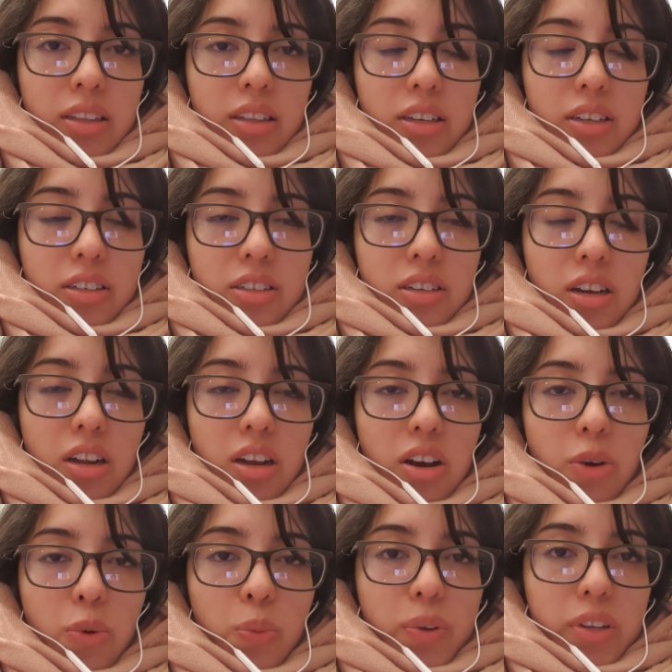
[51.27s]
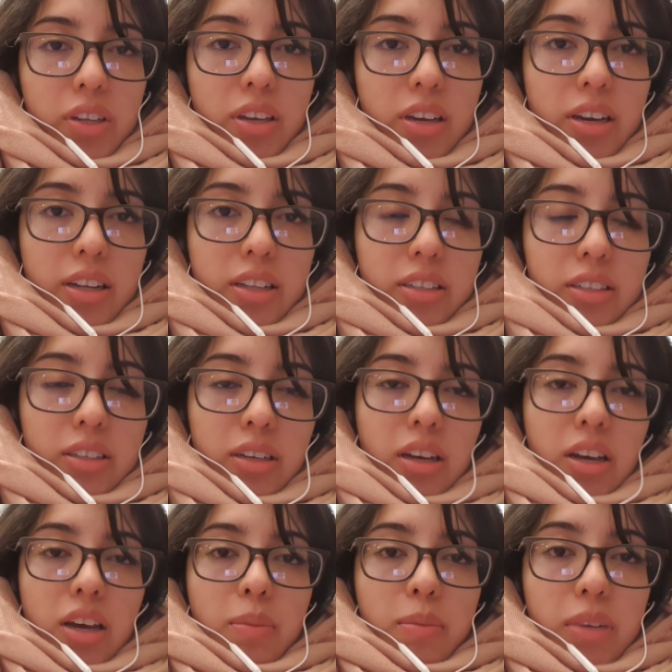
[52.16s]
They're not open yet,
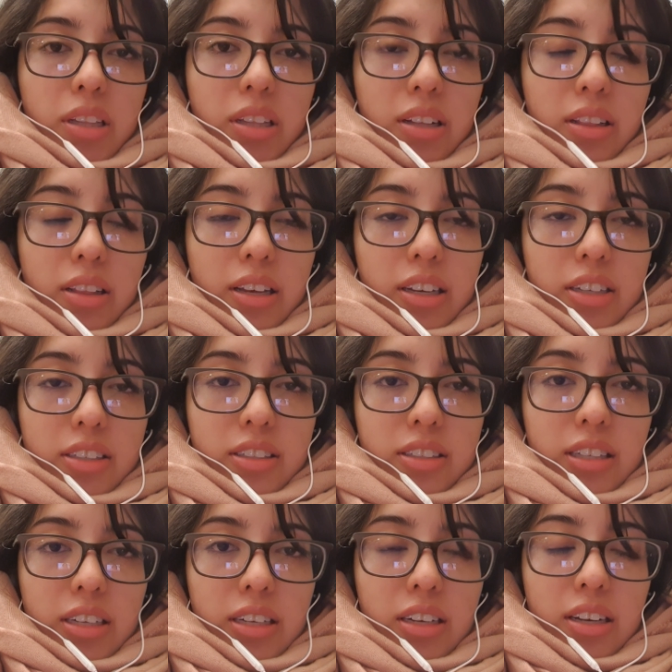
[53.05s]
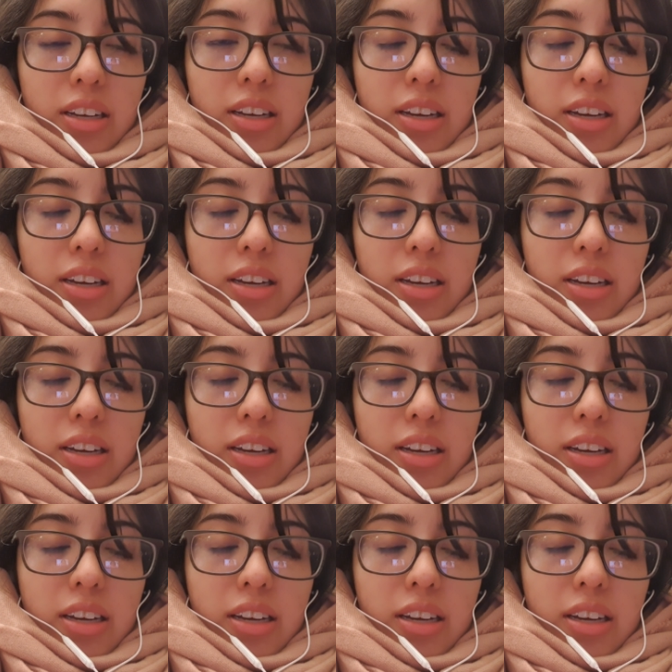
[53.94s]
but they let us in.